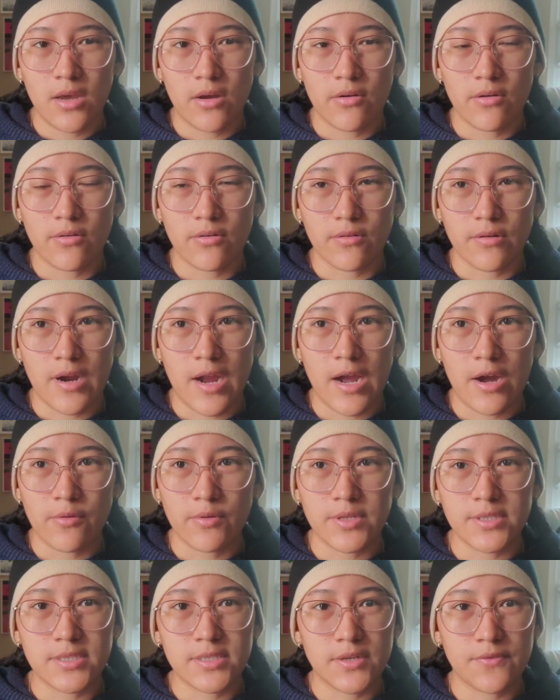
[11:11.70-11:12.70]
or how
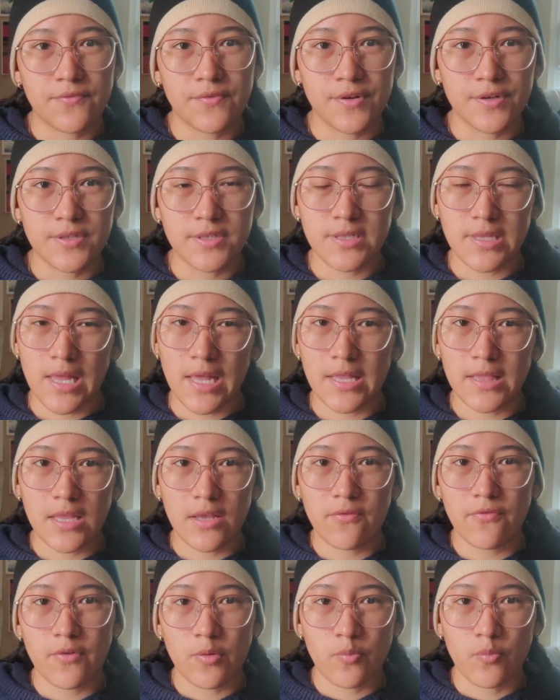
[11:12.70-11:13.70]
it differs
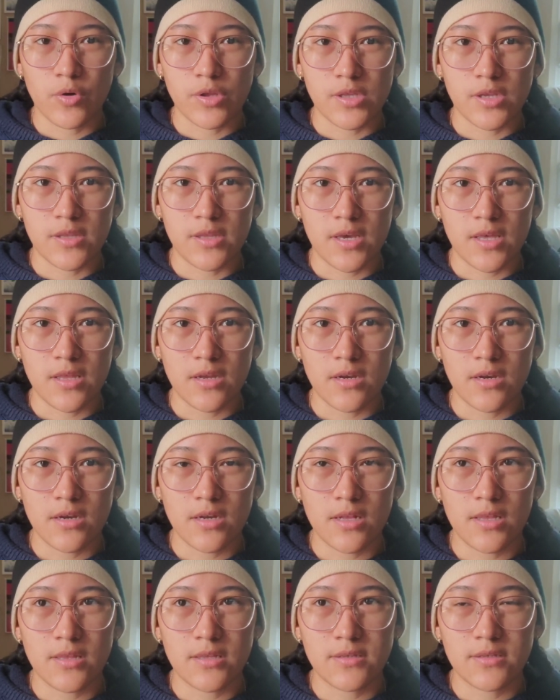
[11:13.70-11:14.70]
slightly from one another,
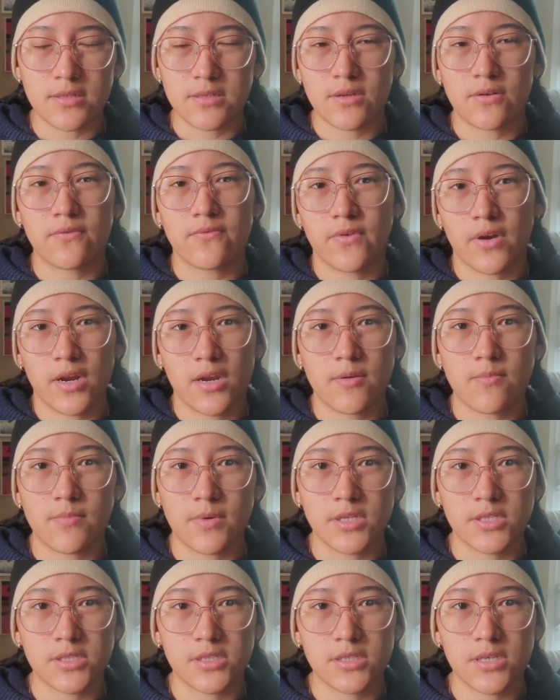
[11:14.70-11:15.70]
it is still very
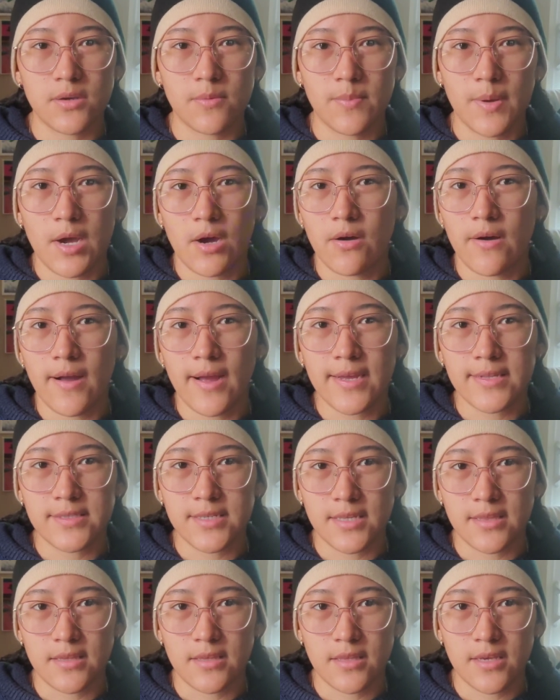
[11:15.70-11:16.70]
much about
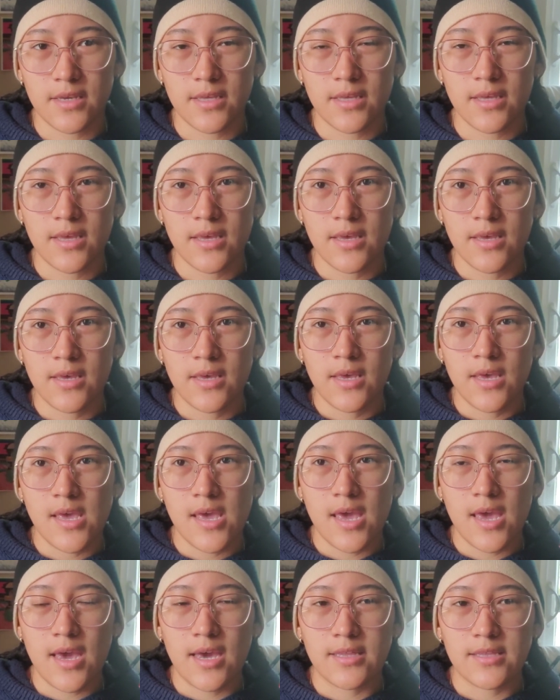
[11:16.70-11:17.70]
identity.
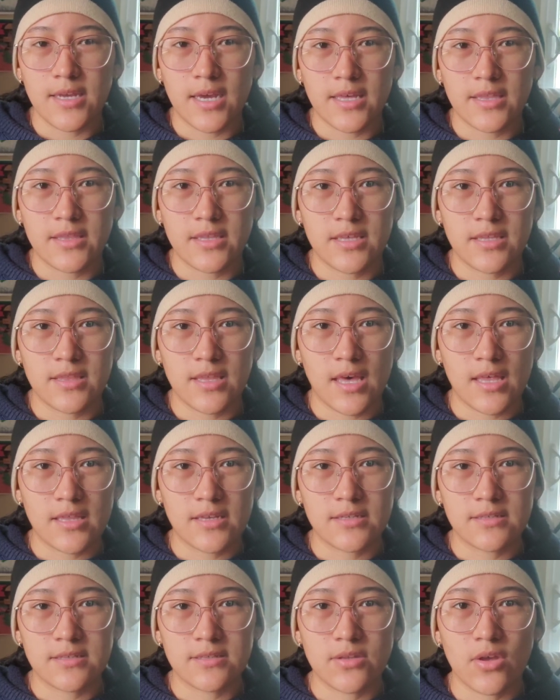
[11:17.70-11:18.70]
And I think that
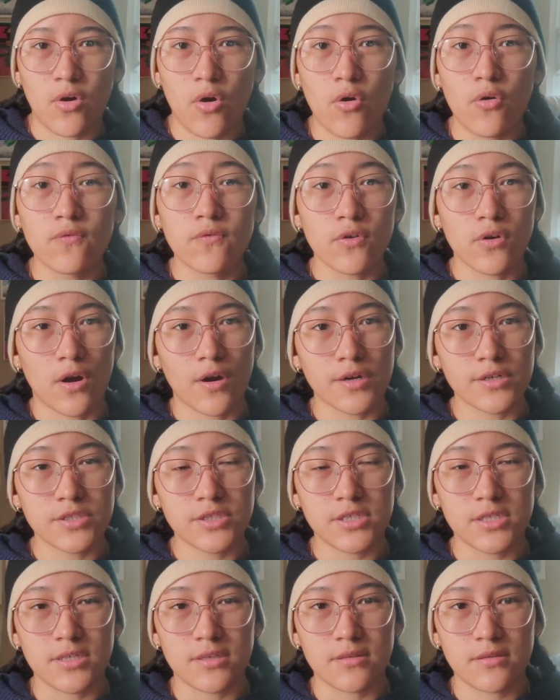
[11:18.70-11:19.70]
is the
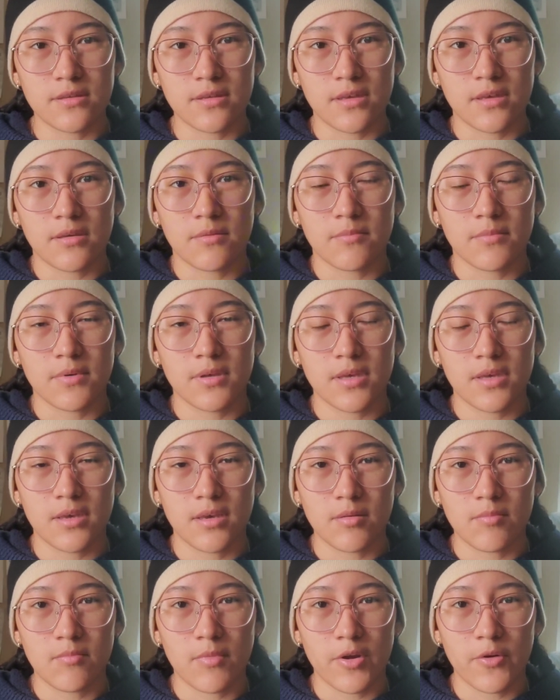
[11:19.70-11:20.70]
overarching theme
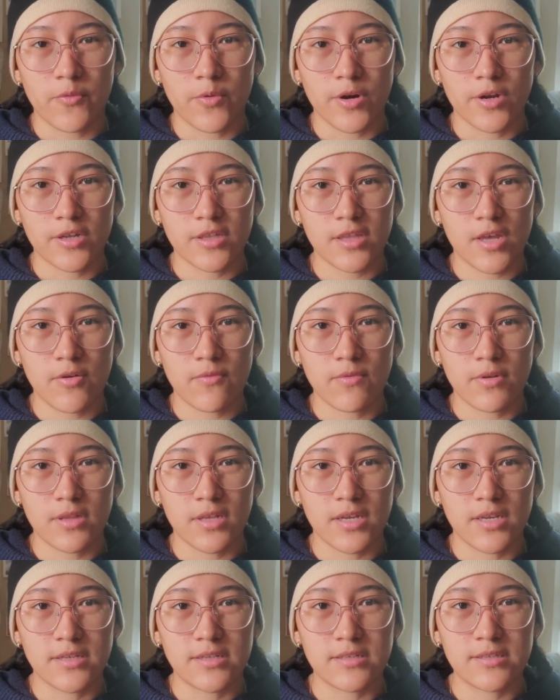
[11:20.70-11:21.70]
in my work that
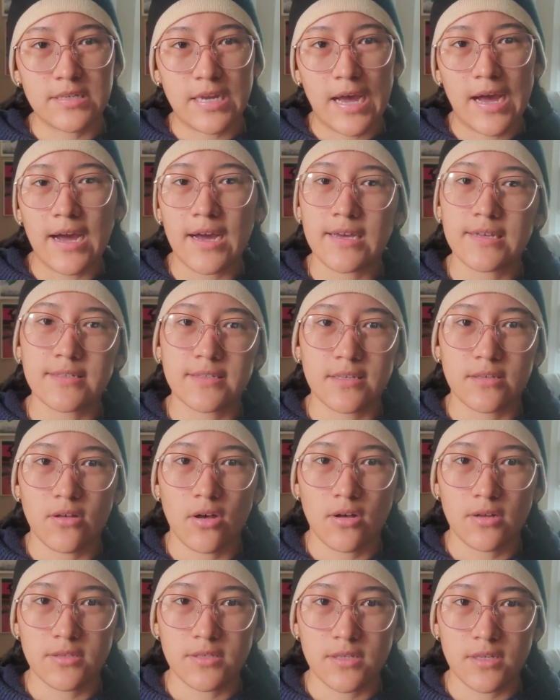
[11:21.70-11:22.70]
really ties it
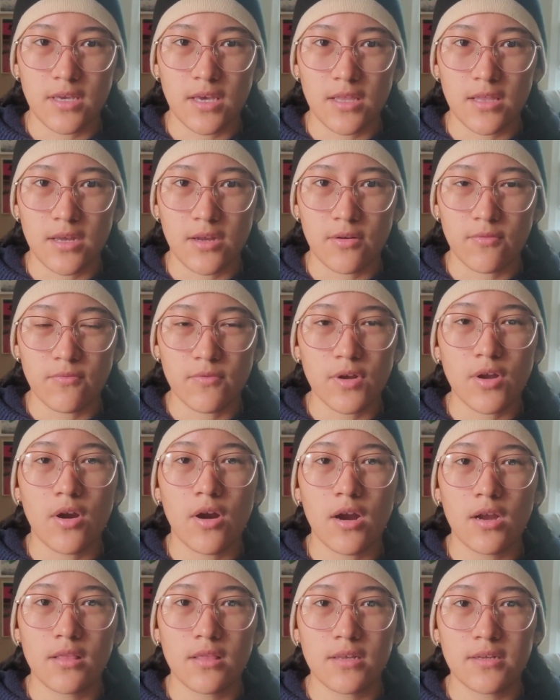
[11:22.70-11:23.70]
all together,
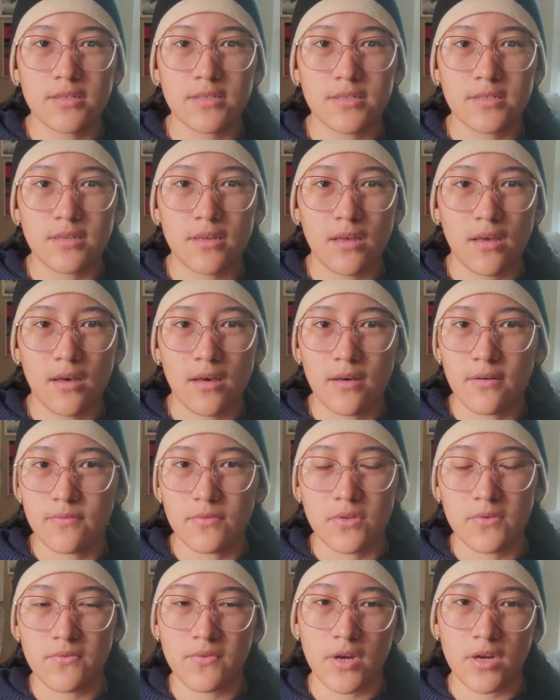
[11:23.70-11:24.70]
regardless of
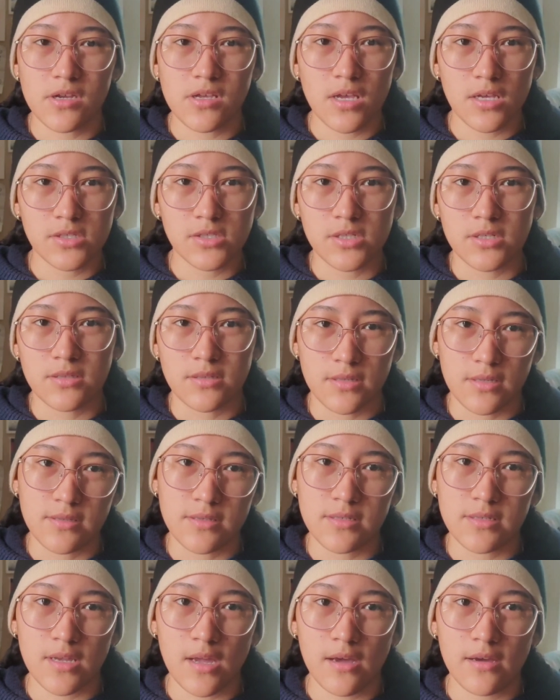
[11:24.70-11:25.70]
the variations in
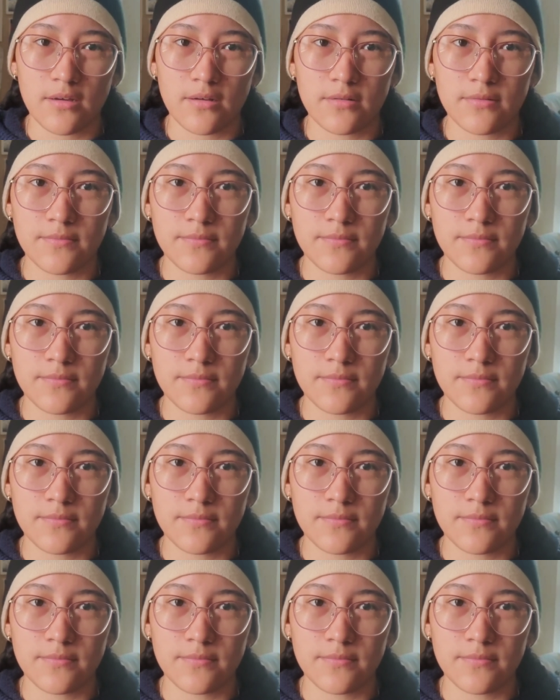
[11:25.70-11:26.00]
style.